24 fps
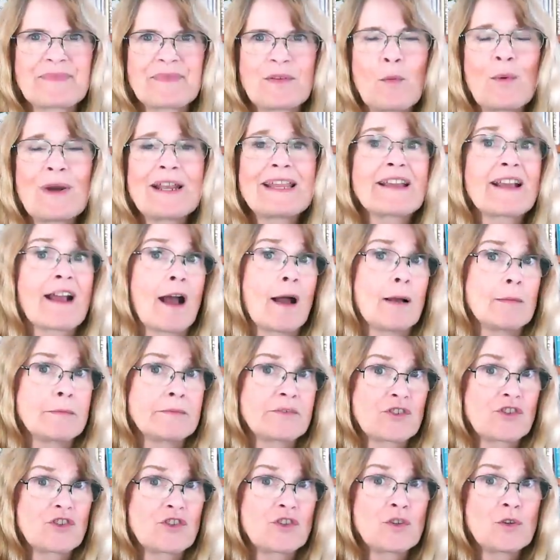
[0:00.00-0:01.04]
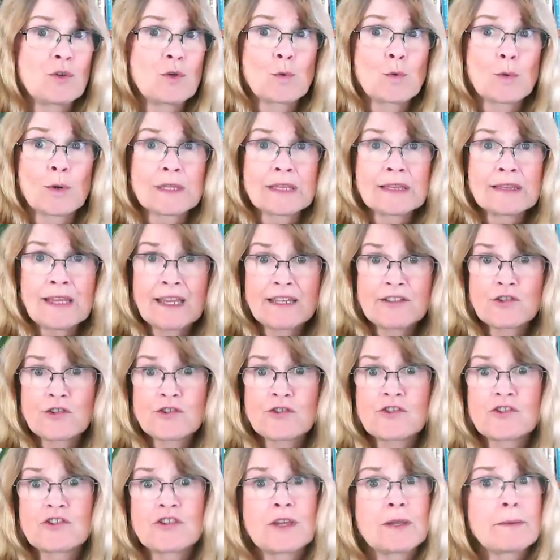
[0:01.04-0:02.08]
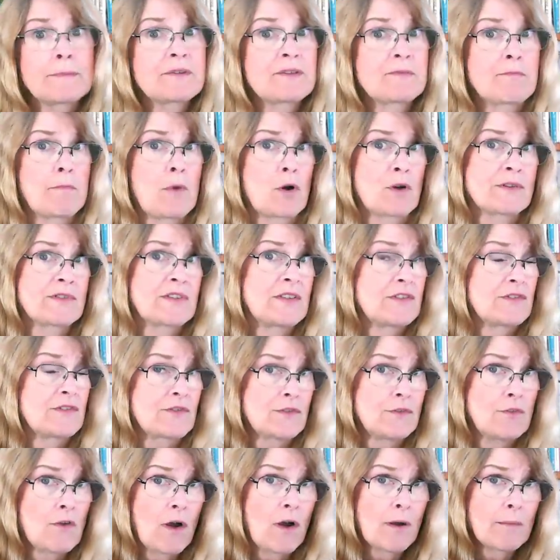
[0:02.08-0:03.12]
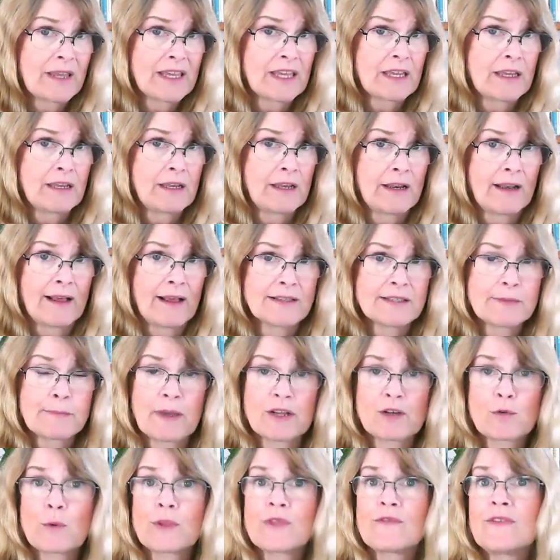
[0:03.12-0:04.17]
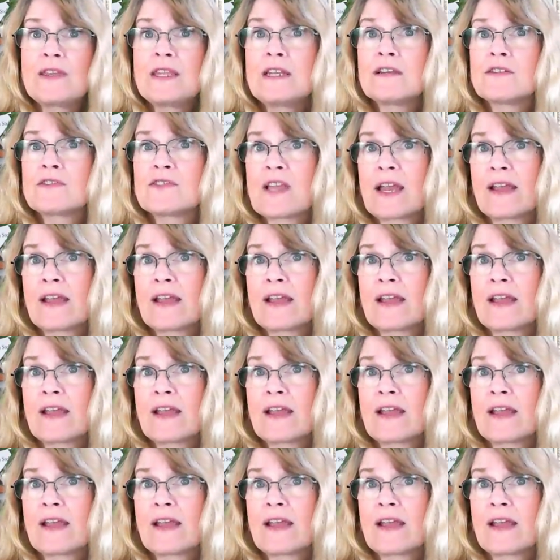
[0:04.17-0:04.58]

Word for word: When it comes to relationships, Mars is not making an aspect with Venus,